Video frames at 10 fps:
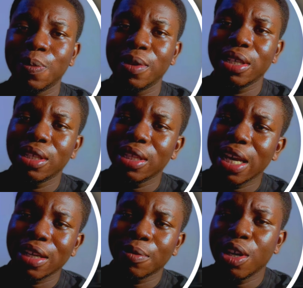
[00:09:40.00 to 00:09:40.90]
space,
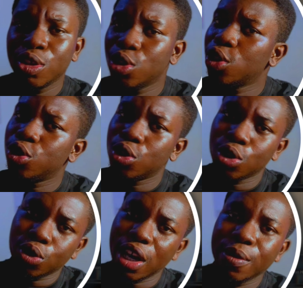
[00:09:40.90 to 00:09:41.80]
then make sure you
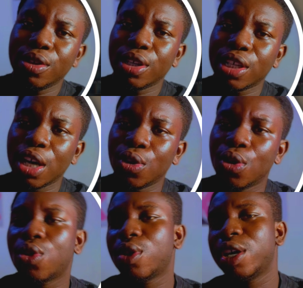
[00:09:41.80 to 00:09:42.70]
subscribe to the
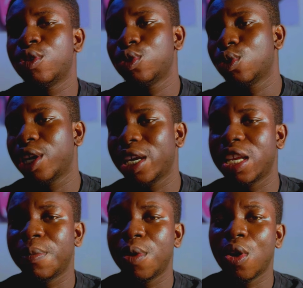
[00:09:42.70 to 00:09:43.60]
channel and also hit
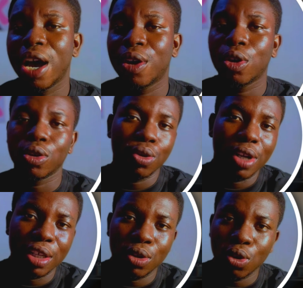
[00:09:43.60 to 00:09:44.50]
the bell icon so
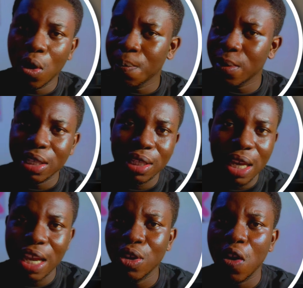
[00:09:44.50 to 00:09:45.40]
that you don't miss
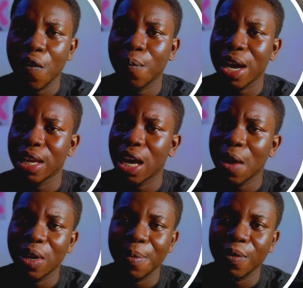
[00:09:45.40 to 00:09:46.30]
any of my
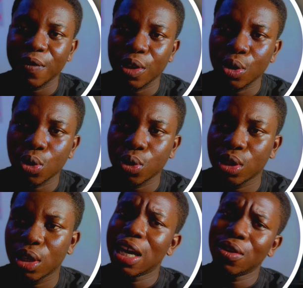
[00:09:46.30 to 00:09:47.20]
upcoming videos.
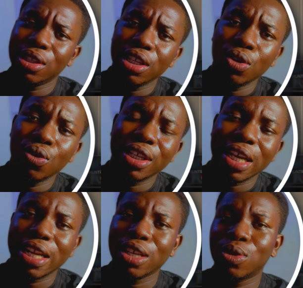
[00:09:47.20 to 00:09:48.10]
And I'll see you in
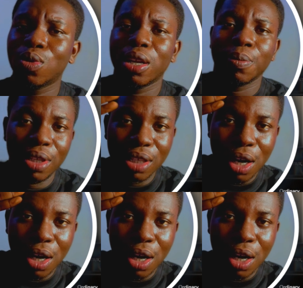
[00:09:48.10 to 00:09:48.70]
the next one. Peace